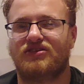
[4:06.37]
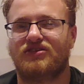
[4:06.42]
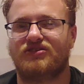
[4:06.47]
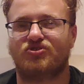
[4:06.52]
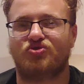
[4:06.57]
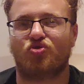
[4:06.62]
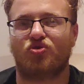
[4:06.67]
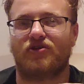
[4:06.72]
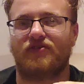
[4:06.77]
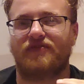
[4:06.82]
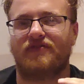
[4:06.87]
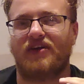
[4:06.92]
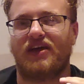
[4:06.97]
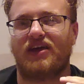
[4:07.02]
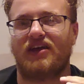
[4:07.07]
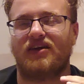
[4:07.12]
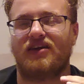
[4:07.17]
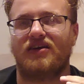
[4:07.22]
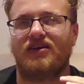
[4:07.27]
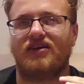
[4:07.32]
sort of
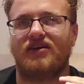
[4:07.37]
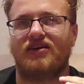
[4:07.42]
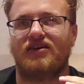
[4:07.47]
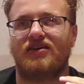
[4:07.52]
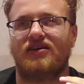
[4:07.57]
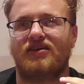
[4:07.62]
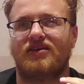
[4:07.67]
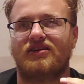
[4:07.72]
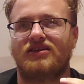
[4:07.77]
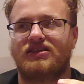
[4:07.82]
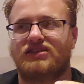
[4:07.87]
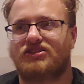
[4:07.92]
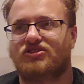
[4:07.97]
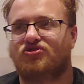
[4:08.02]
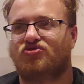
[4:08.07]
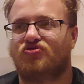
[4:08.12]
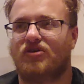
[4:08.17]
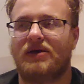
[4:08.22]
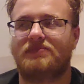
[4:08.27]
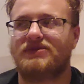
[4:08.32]
a
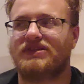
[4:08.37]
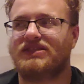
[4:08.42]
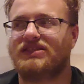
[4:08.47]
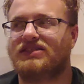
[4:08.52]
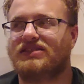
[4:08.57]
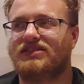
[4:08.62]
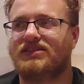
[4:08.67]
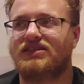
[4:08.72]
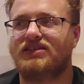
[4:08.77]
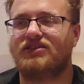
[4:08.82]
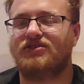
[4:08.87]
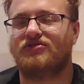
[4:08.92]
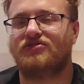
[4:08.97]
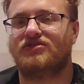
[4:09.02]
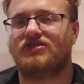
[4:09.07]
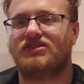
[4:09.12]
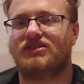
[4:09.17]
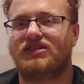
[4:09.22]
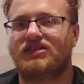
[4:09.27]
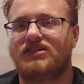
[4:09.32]
discrepancy
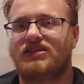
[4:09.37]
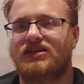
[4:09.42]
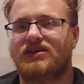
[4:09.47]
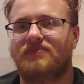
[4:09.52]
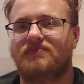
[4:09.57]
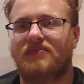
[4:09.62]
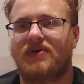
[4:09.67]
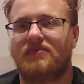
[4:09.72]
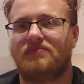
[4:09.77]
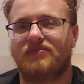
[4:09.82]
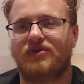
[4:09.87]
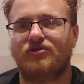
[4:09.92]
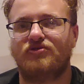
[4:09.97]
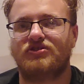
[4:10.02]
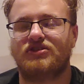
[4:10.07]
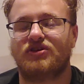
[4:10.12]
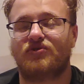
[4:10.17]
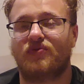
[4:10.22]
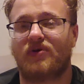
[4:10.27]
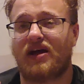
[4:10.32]
you'll see in my
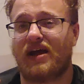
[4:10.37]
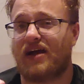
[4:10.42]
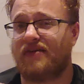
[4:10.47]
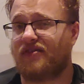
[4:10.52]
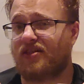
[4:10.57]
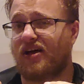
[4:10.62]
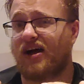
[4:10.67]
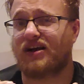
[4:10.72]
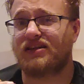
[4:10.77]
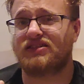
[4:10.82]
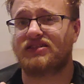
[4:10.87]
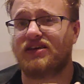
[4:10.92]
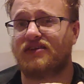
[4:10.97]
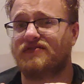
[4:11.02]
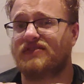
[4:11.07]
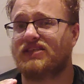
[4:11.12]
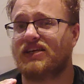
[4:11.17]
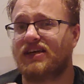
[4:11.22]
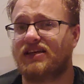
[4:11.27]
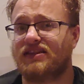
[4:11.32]
music, where I have a lot of
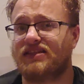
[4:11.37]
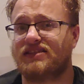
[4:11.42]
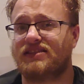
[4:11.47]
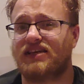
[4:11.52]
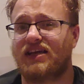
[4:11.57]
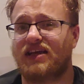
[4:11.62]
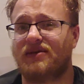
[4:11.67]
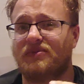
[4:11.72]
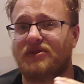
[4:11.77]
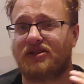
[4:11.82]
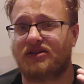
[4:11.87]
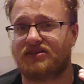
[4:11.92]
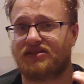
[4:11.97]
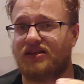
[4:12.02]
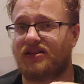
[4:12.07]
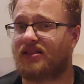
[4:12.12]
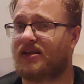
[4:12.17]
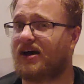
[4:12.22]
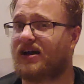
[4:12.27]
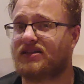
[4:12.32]
stuff staying the same and then
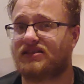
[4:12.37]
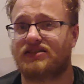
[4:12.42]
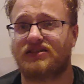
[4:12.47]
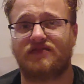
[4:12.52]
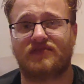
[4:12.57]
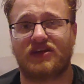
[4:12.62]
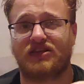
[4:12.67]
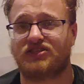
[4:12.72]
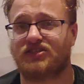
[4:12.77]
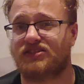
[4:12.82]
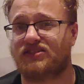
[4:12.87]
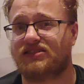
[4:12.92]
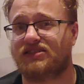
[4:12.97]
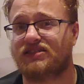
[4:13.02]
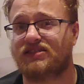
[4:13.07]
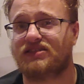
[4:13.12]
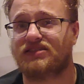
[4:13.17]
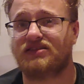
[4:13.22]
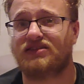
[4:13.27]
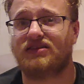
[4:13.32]
a lot of stuff that just
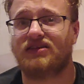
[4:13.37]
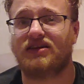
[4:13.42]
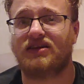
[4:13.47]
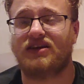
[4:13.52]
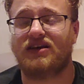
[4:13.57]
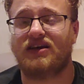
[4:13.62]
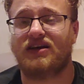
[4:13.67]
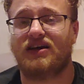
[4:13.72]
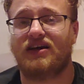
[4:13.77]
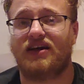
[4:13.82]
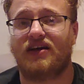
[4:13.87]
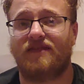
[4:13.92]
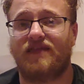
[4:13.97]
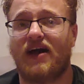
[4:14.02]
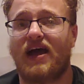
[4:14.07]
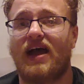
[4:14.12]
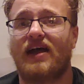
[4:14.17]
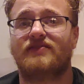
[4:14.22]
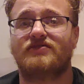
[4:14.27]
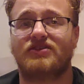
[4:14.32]
isn't. If
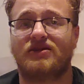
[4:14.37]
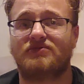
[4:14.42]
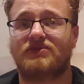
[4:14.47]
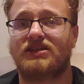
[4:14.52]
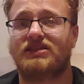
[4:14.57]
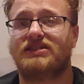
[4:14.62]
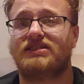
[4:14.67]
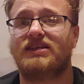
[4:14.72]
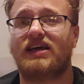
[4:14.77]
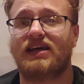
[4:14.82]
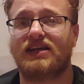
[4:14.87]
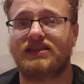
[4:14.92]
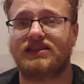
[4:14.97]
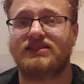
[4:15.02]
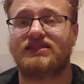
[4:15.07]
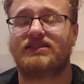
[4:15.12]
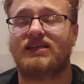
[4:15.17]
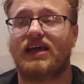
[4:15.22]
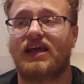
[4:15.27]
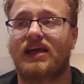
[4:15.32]
I have something staying
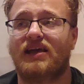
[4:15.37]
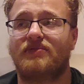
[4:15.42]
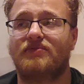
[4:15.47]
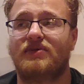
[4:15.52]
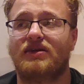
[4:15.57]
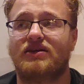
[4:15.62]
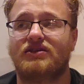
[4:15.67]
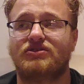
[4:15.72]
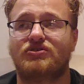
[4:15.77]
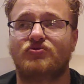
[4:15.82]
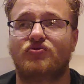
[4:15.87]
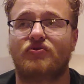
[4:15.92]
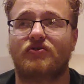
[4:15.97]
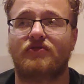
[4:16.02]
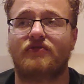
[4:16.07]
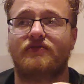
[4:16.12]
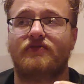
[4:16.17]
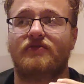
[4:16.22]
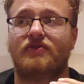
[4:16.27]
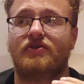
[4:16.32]
the same, it sort
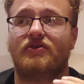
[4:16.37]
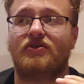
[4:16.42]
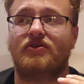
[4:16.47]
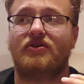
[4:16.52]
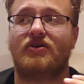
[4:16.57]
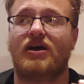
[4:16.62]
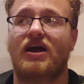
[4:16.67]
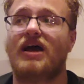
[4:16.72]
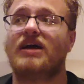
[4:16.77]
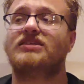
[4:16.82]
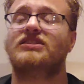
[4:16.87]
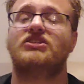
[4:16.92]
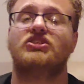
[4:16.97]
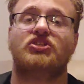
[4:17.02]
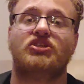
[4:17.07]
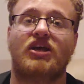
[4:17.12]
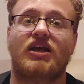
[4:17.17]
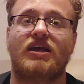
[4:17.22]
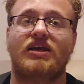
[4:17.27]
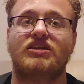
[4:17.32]
of has to
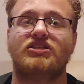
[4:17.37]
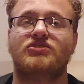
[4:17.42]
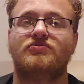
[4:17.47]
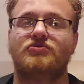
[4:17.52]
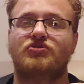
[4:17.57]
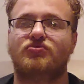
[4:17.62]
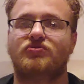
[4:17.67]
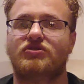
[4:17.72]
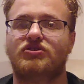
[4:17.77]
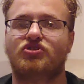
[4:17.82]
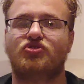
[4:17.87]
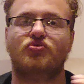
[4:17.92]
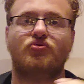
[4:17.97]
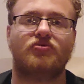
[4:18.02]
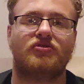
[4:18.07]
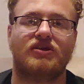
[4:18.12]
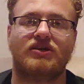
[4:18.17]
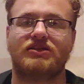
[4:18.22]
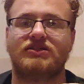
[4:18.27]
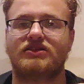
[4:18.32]
change between two
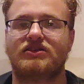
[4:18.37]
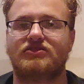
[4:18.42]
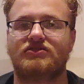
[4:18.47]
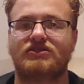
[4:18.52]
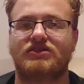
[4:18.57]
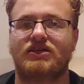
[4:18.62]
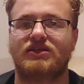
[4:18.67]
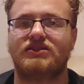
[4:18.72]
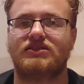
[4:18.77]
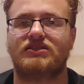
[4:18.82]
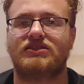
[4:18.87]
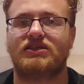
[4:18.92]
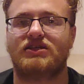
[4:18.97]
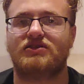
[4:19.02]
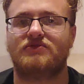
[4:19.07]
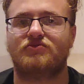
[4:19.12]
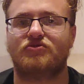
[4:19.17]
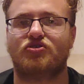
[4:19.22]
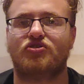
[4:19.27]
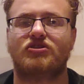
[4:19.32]
things that are staying the
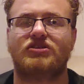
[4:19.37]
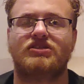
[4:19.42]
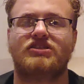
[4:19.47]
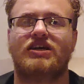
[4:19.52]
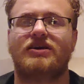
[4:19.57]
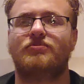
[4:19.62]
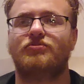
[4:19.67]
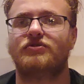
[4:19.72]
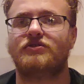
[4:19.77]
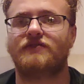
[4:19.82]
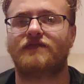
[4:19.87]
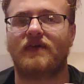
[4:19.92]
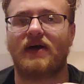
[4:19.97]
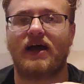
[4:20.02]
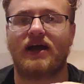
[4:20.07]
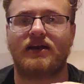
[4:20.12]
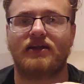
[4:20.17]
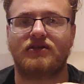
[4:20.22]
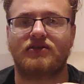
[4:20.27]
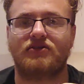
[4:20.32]
same. A good example is
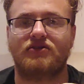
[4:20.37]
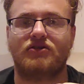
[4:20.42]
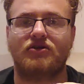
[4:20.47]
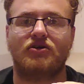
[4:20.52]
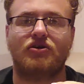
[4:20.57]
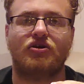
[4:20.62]
fighting.